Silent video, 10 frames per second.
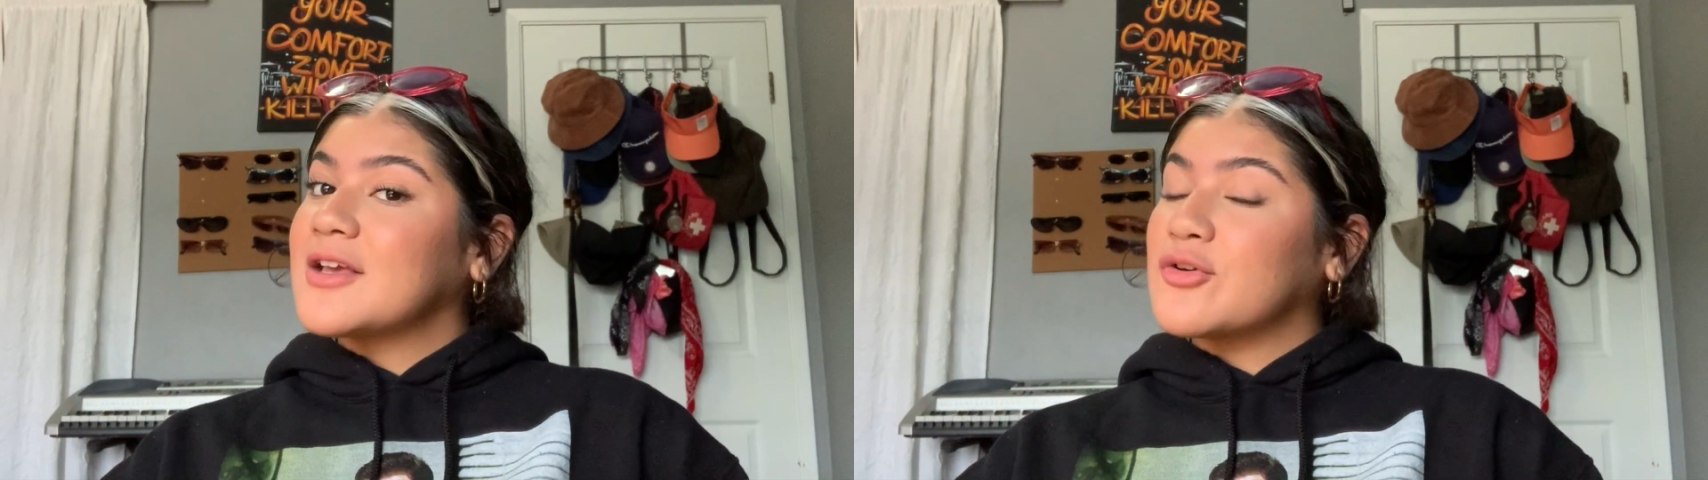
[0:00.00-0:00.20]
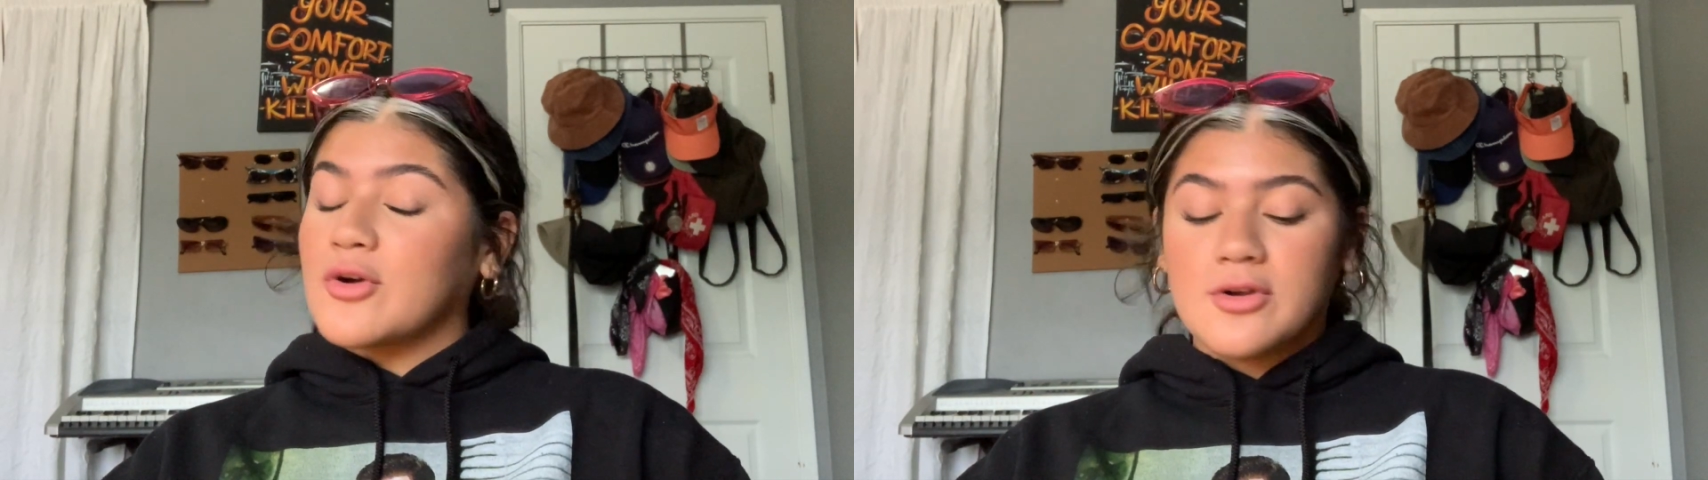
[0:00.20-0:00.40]

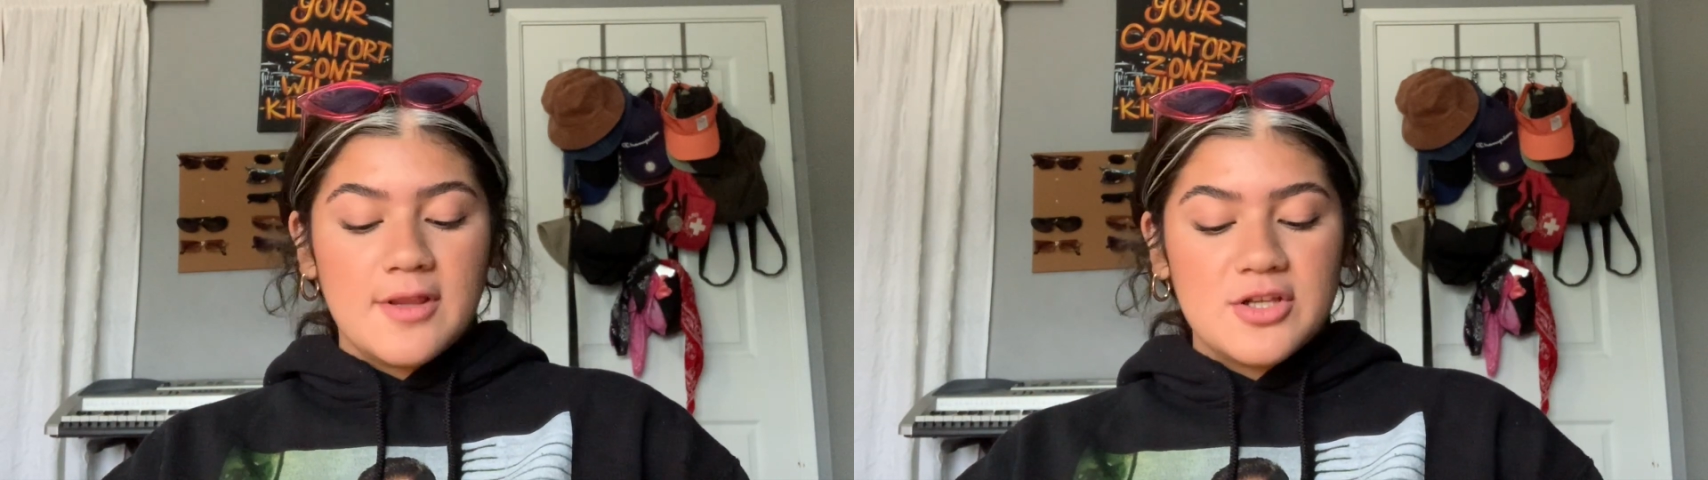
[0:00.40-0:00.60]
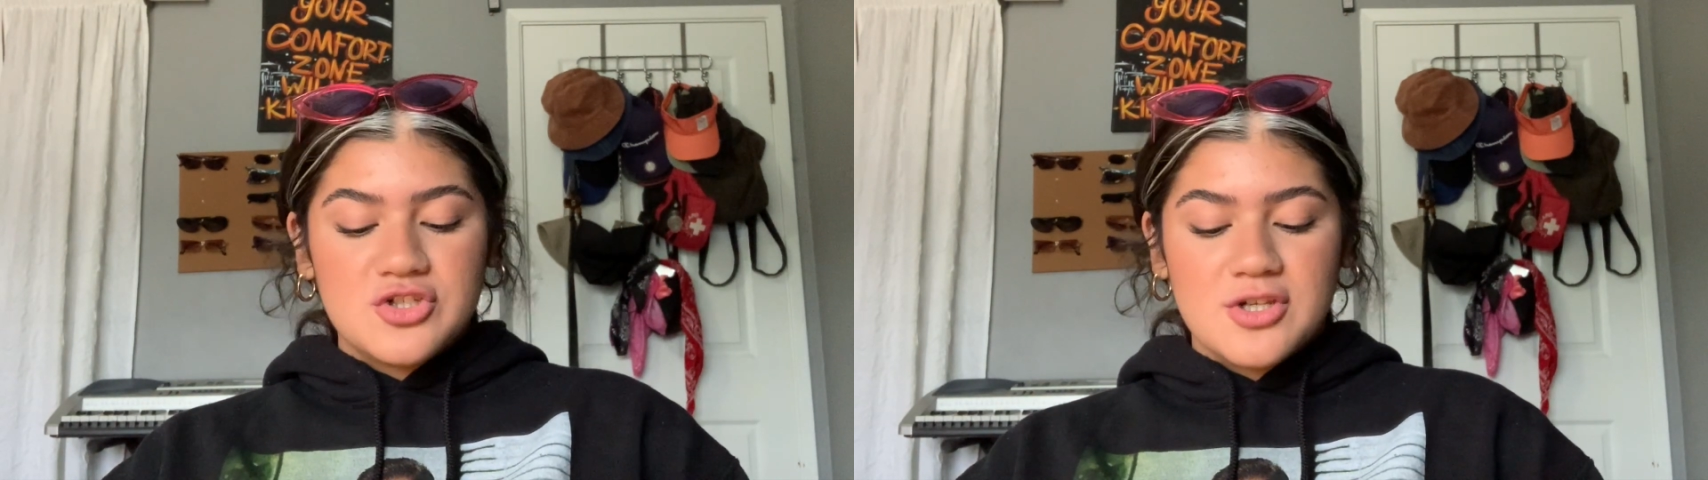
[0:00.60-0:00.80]
Grow your
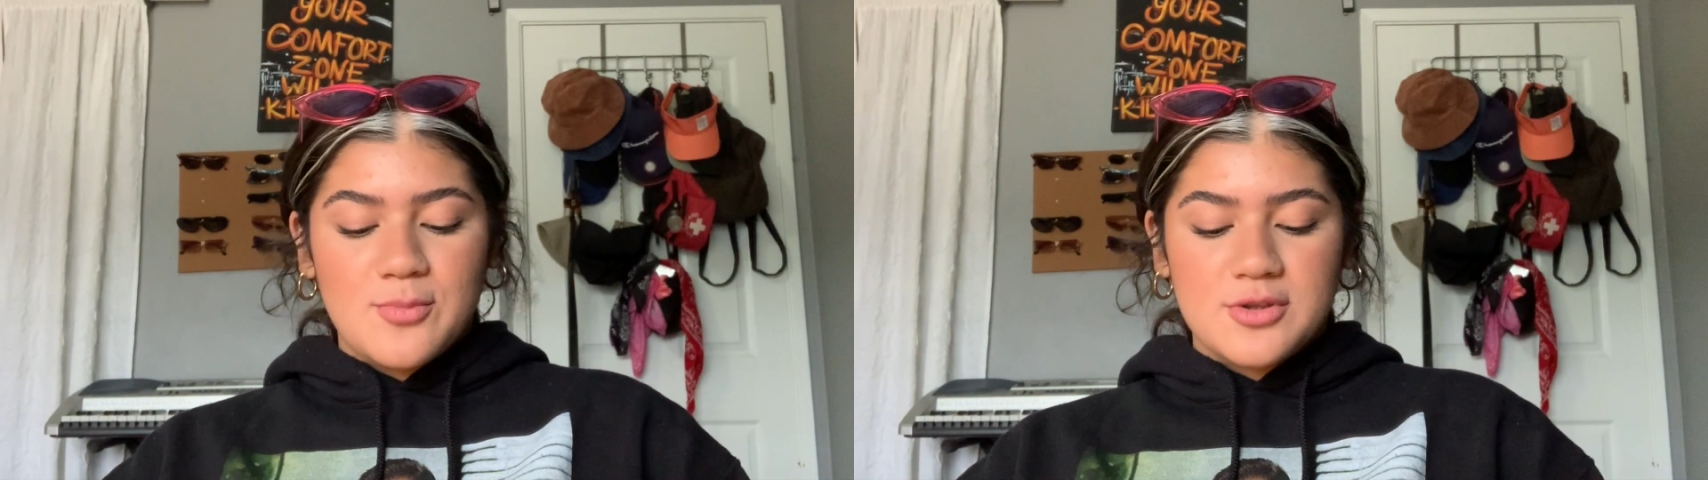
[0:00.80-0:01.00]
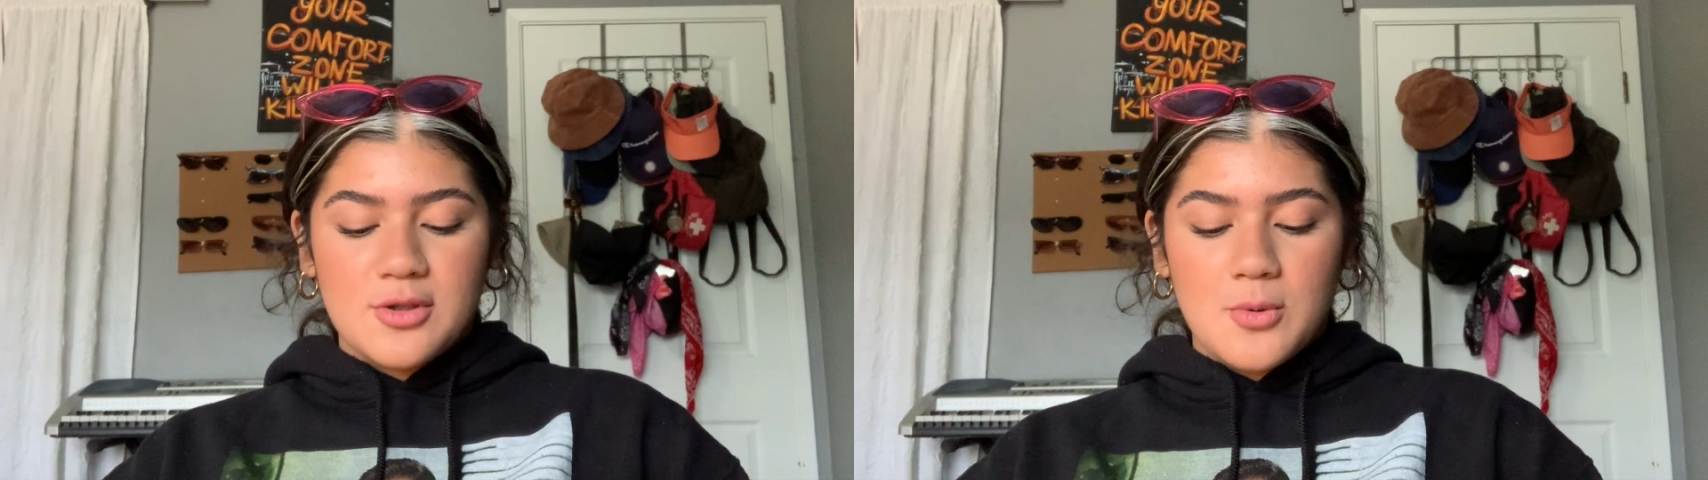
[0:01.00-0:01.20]

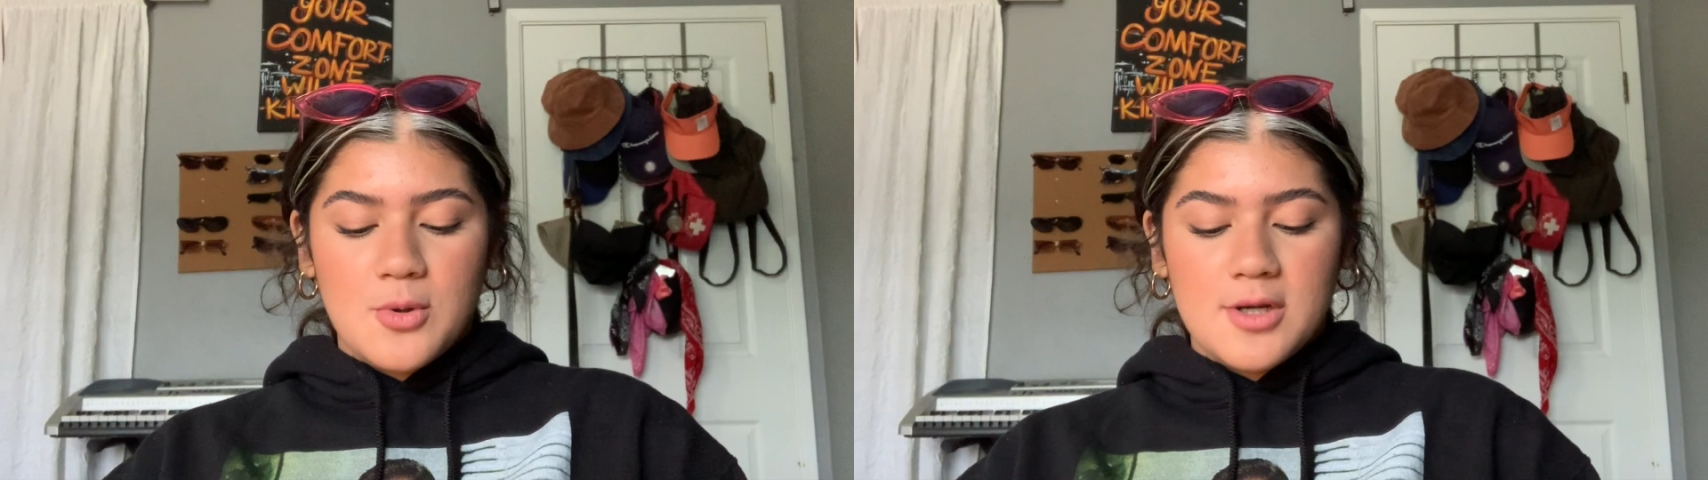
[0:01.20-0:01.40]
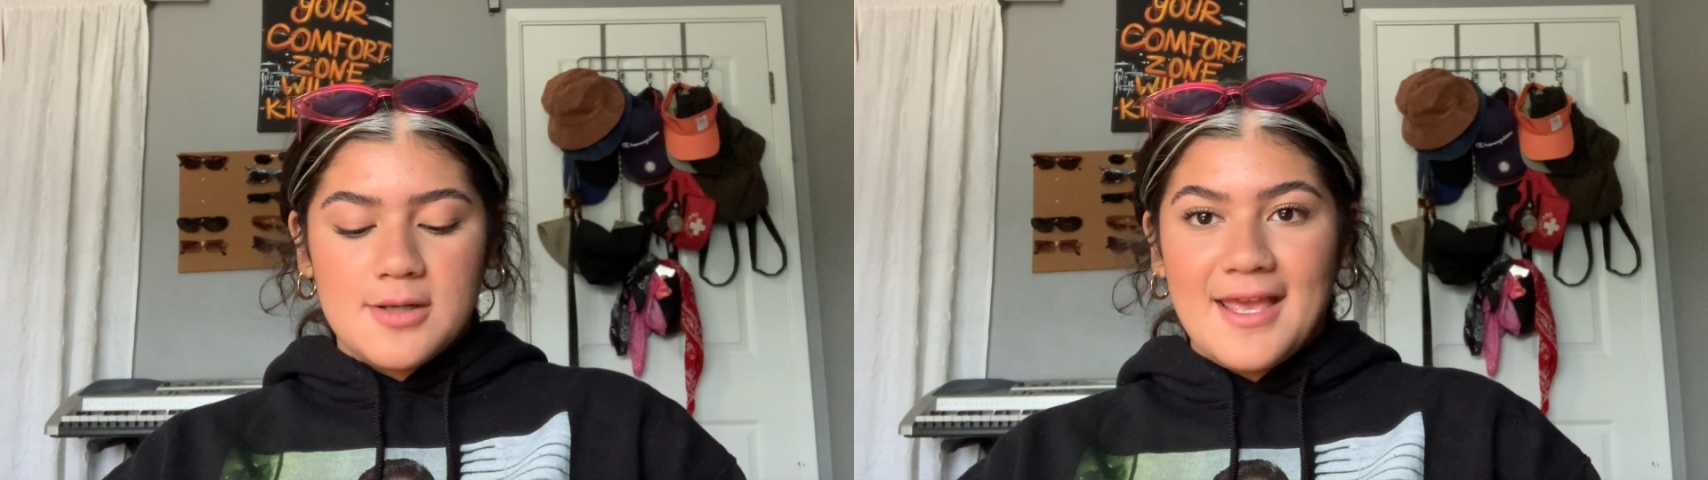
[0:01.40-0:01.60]
relationship with the
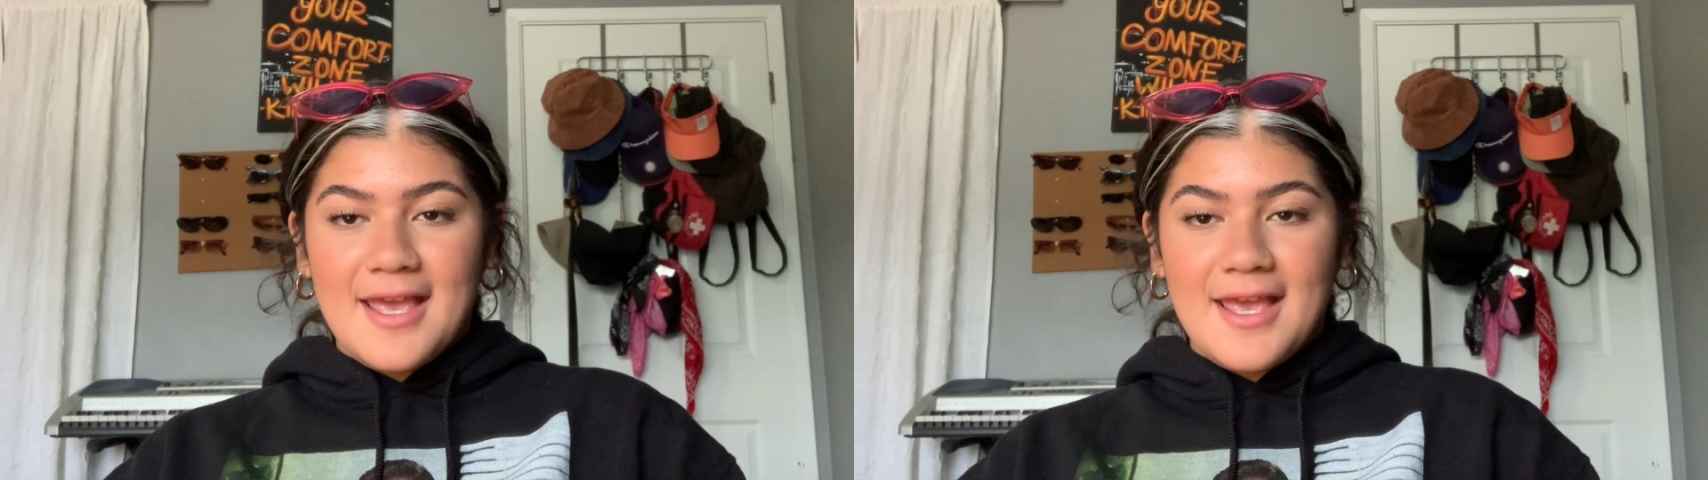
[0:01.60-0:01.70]
Lord.